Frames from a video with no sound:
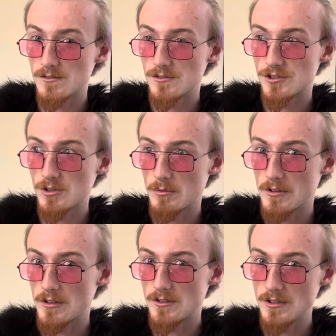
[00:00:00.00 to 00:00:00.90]
So what
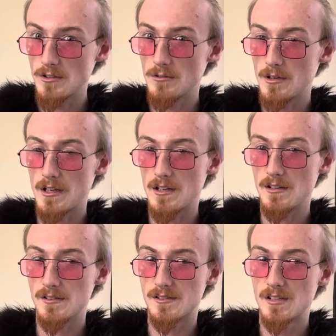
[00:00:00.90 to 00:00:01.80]
you could do
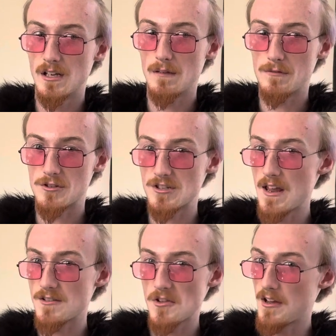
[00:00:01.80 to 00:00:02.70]
is, if the
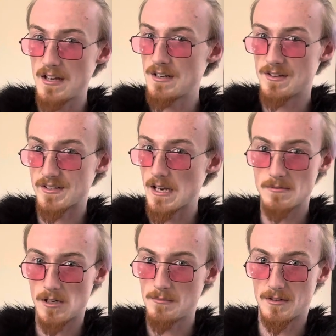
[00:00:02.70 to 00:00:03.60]
snare's not hidden at the same
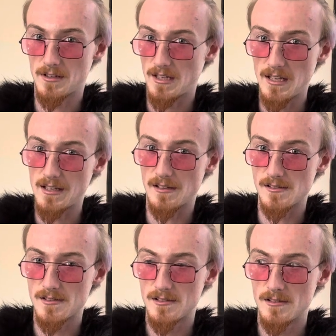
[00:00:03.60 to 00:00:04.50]
time the kick
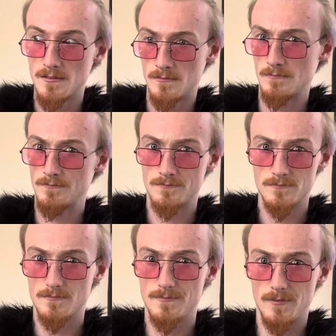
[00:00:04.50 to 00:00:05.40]
is,
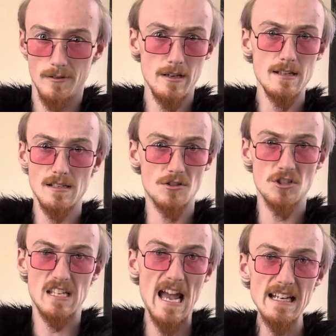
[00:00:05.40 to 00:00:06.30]
well, easy,
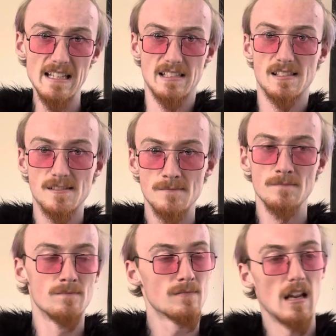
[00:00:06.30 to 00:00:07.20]
just gate it
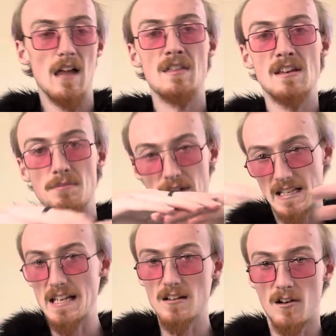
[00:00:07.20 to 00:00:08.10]
and then you put a
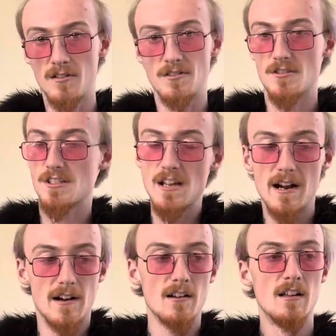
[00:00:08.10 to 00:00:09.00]
gate on your
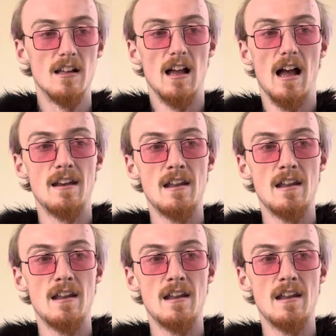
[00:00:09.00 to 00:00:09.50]
snare and